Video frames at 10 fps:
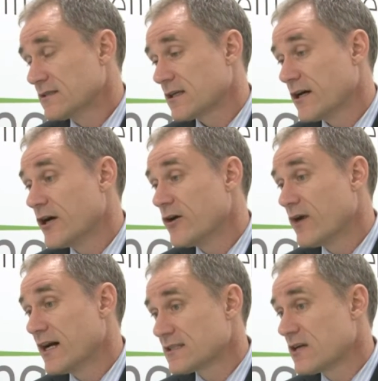
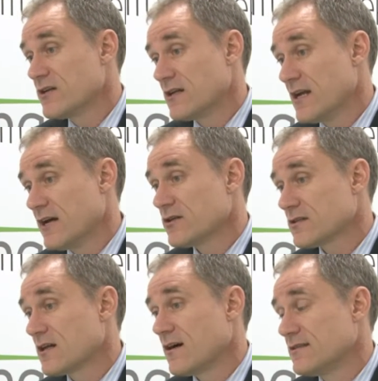So, so now you're
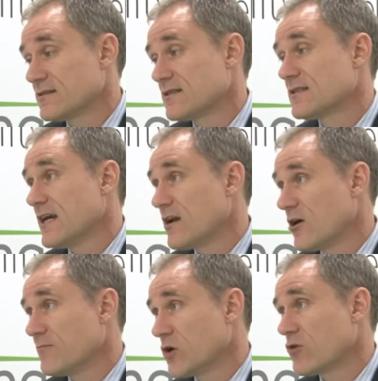starting to see a
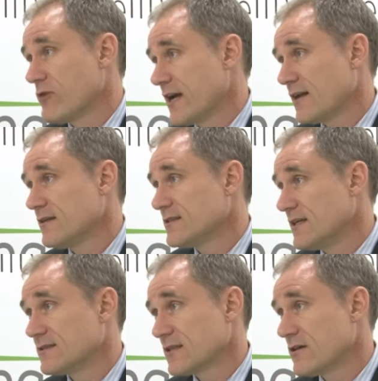lot more
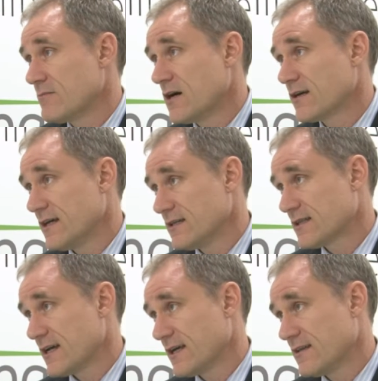reality, and so the market is
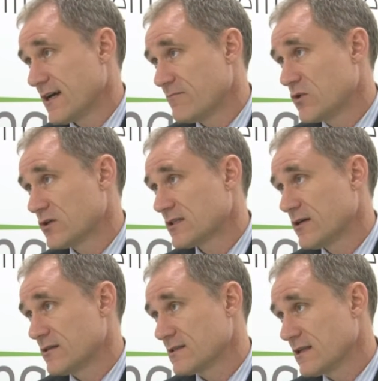taking that more
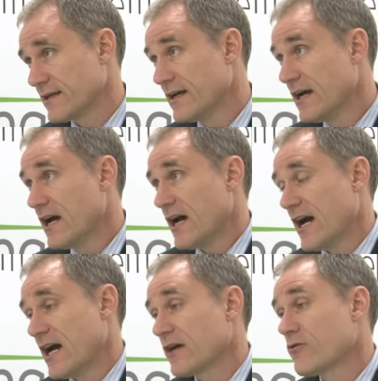seriously.
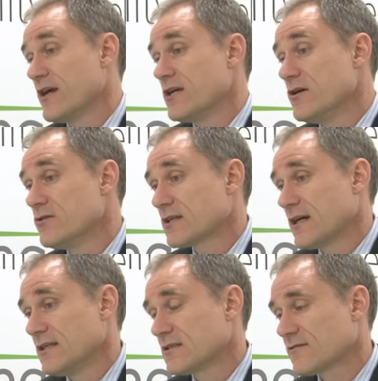A great use
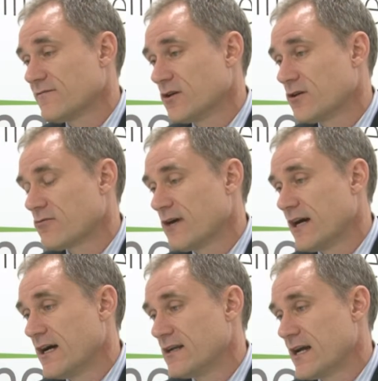case for
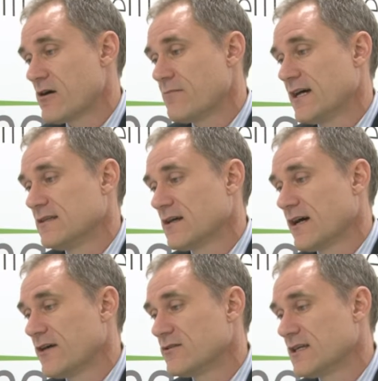narrowband
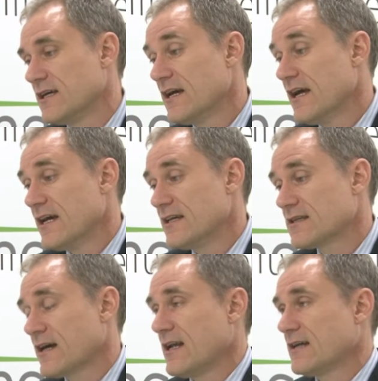IoT
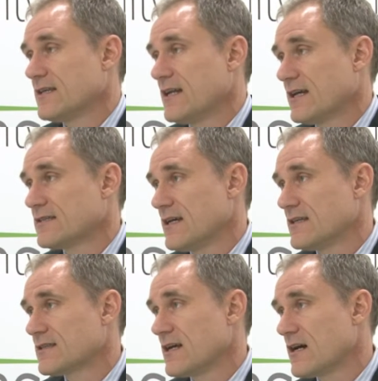is connecting
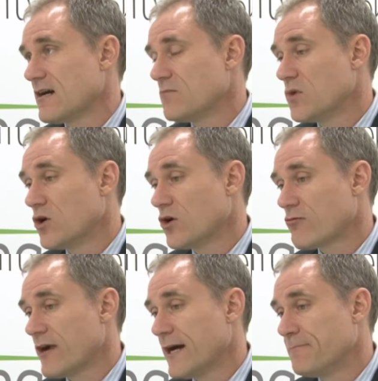assets that are
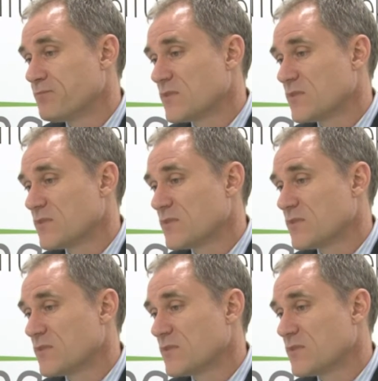more